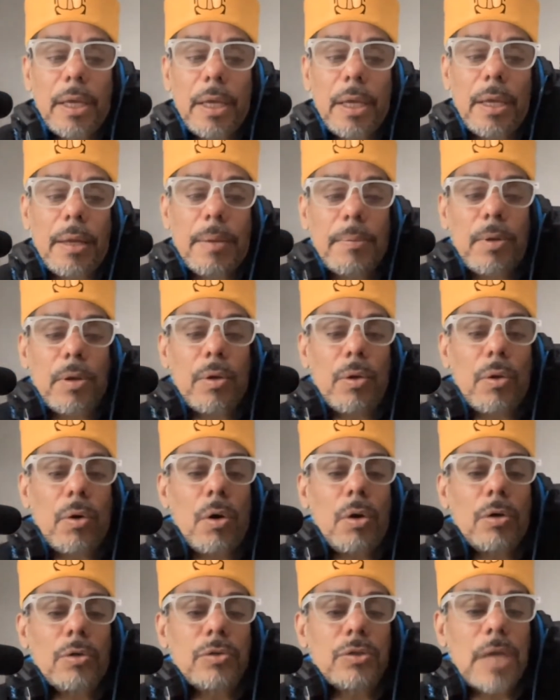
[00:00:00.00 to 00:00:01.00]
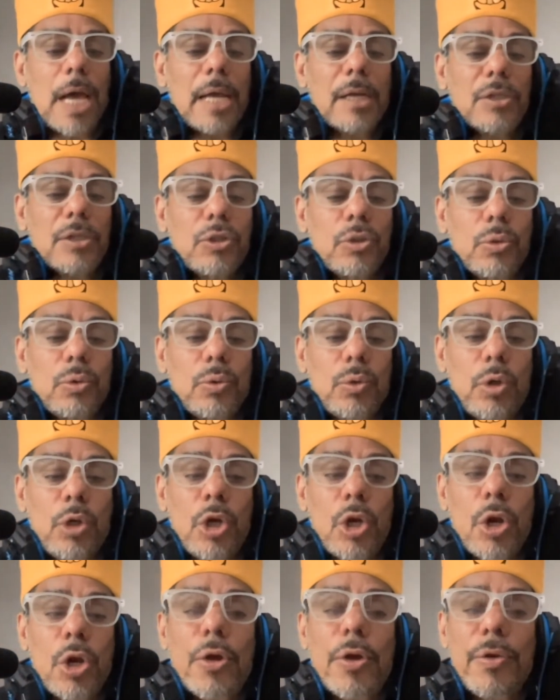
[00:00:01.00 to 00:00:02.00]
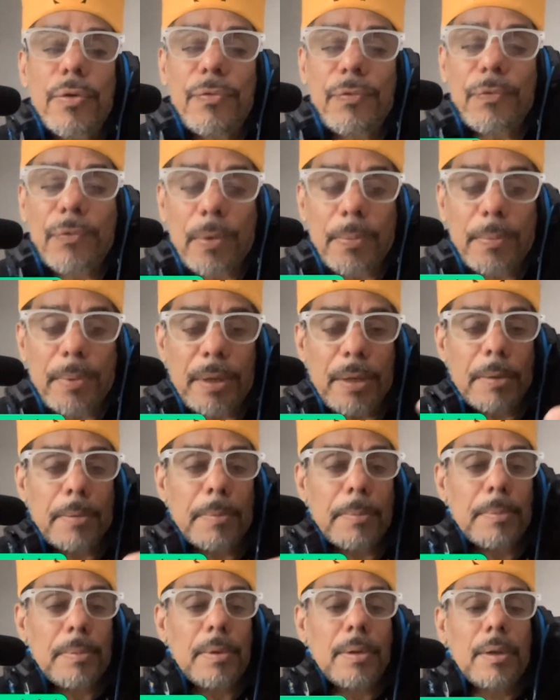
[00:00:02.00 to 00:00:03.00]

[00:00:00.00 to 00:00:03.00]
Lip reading: him, or started to learn from him,